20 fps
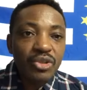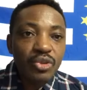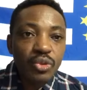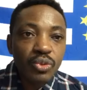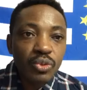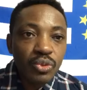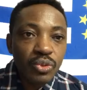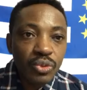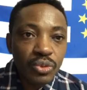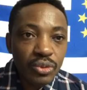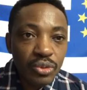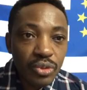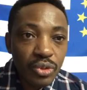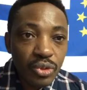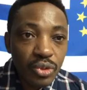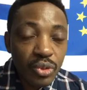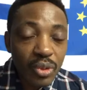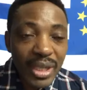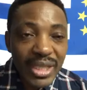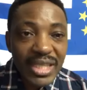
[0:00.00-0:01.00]
to
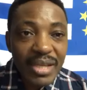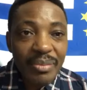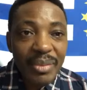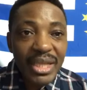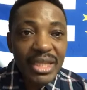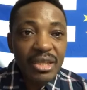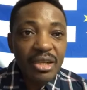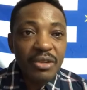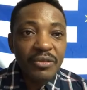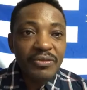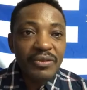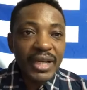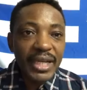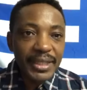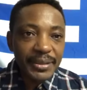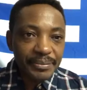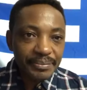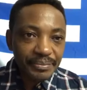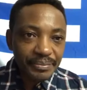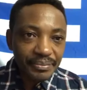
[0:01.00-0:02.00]
do. As a matter of fact,